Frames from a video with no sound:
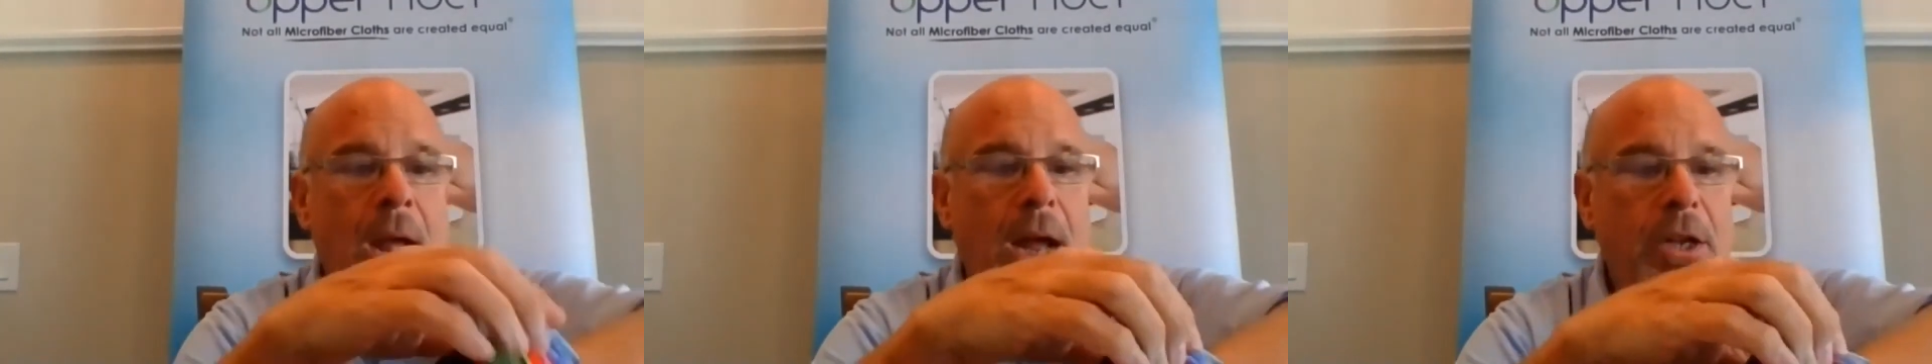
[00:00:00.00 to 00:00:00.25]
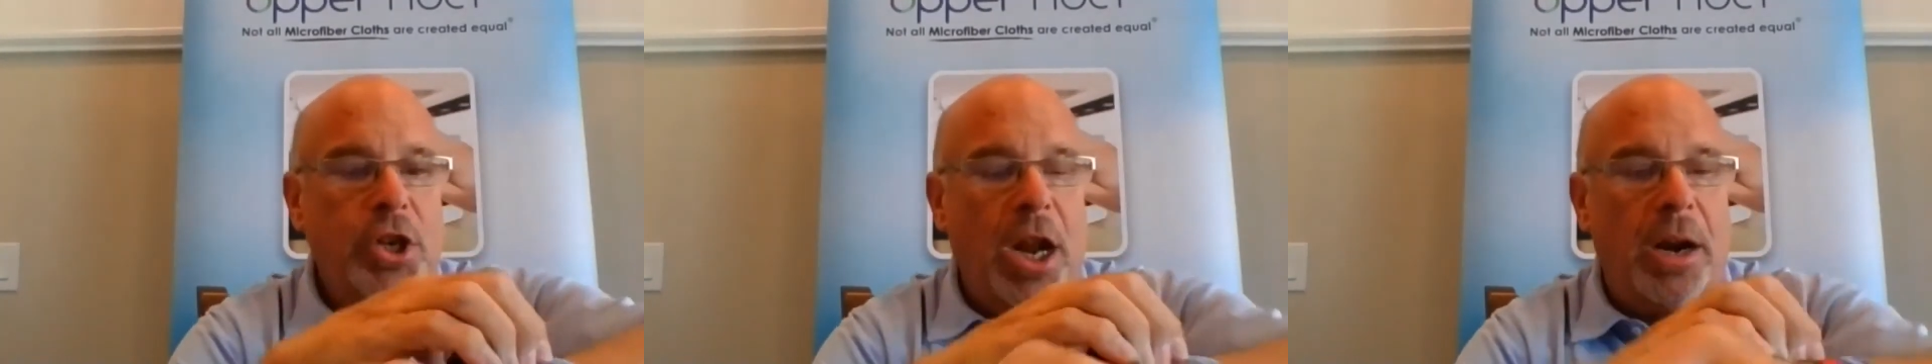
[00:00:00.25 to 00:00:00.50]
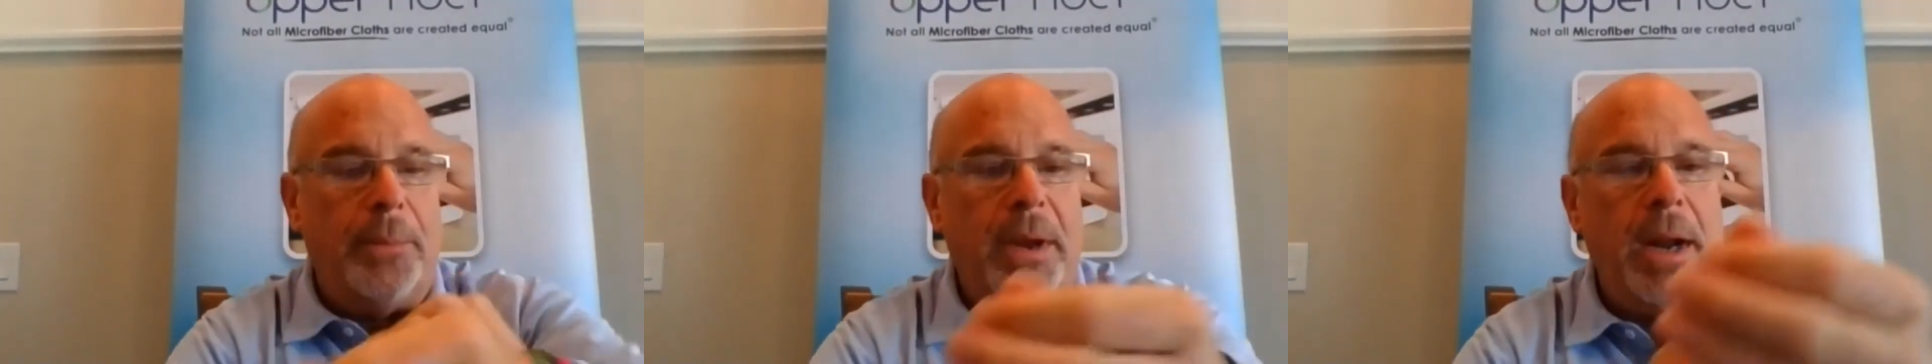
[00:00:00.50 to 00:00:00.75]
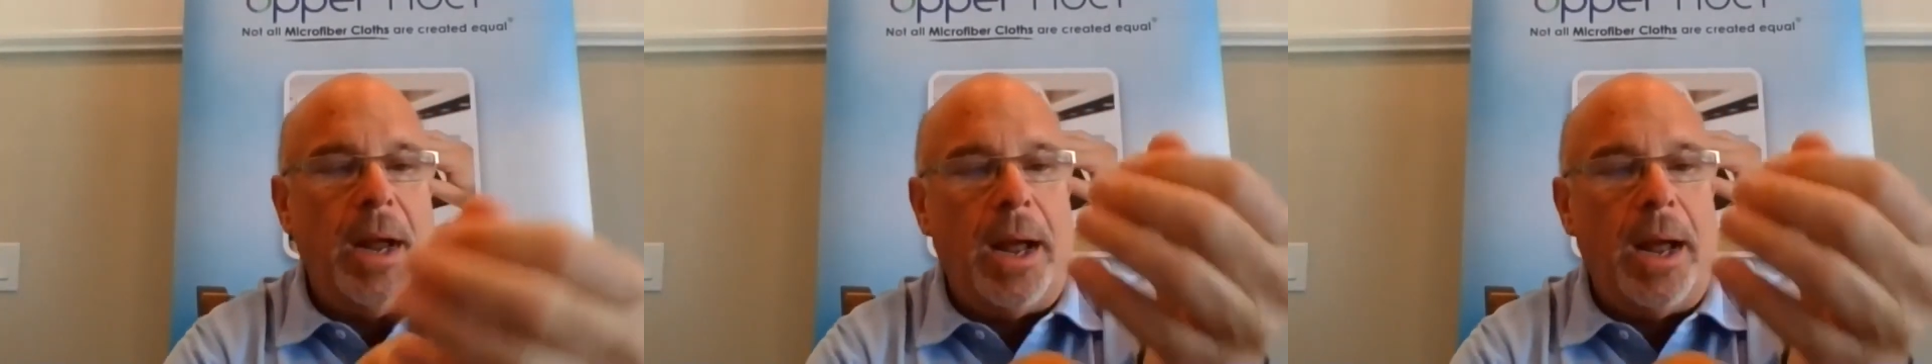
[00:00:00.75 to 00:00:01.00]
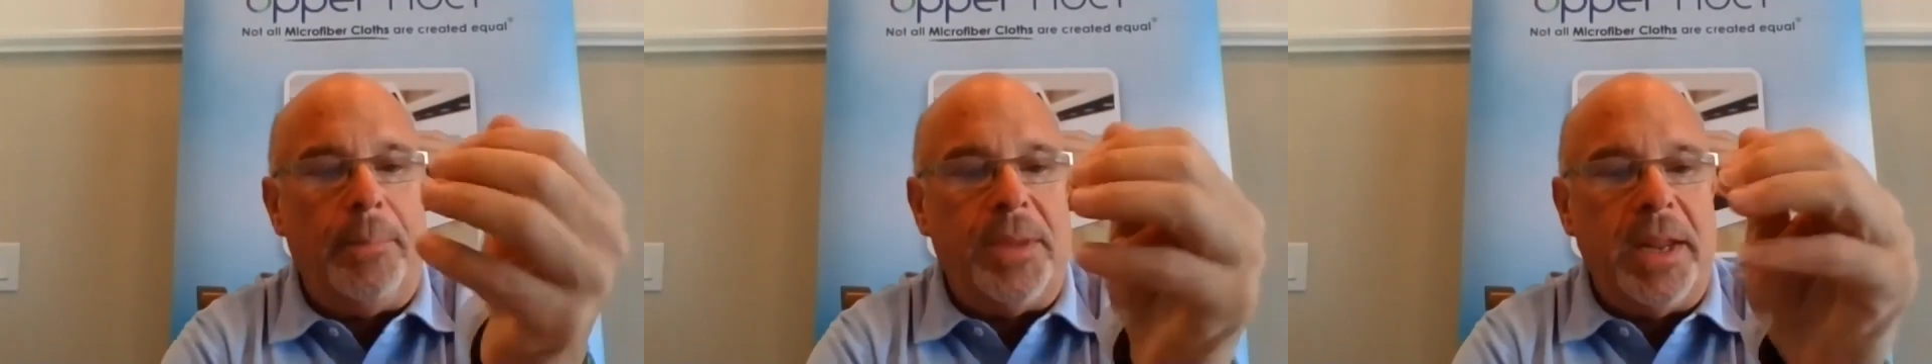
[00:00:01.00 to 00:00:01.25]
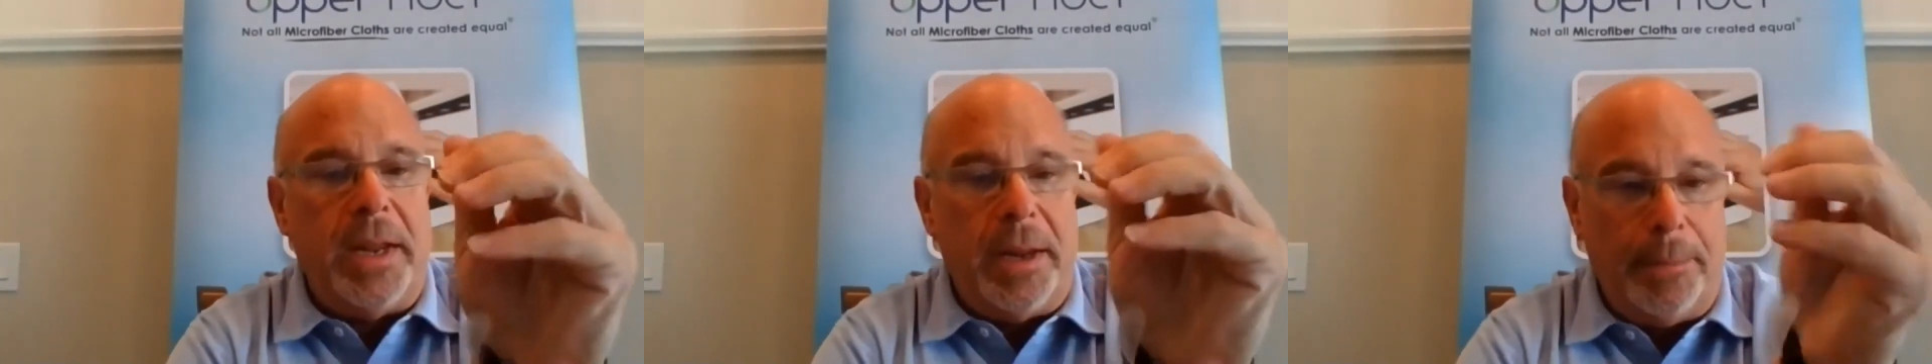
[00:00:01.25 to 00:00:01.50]
A gentleman
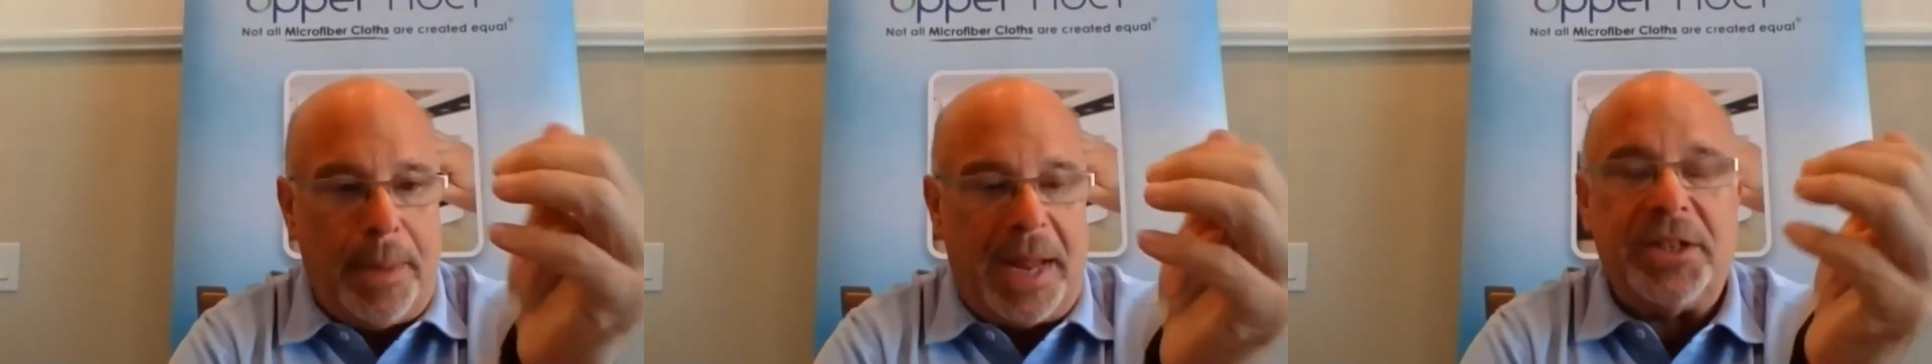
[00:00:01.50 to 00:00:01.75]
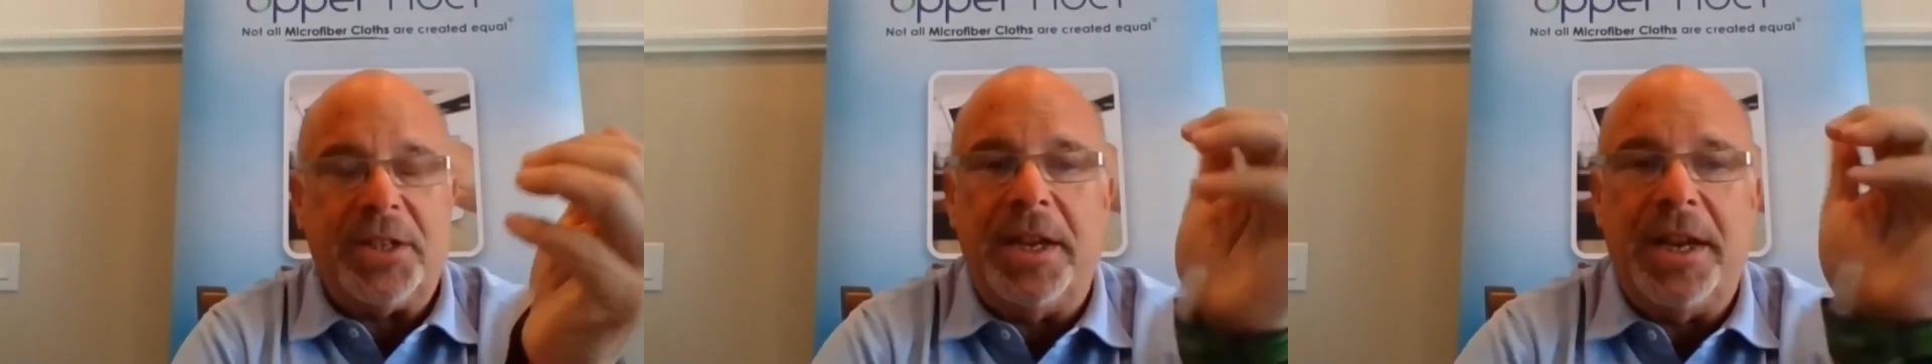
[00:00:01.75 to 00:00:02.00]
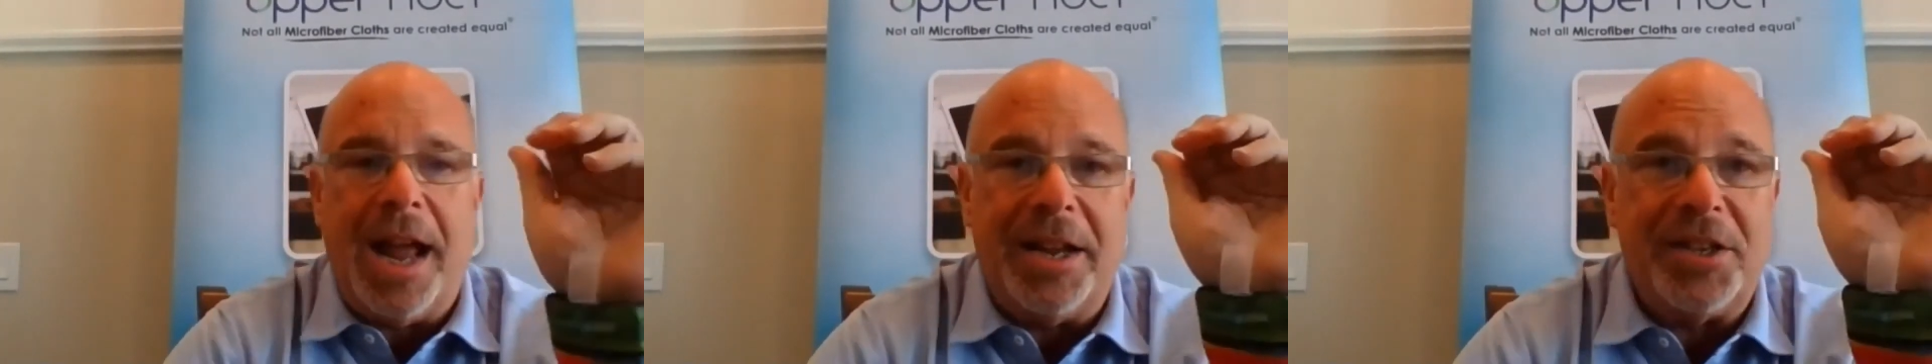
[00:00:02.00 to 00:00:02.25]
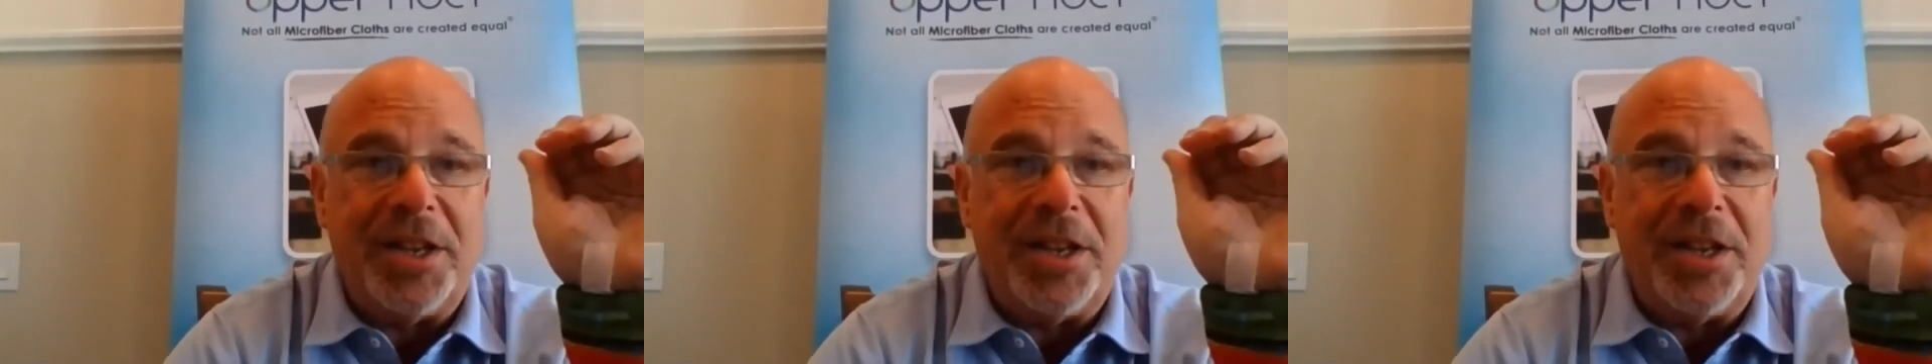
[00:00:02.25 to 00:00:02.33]
based in the United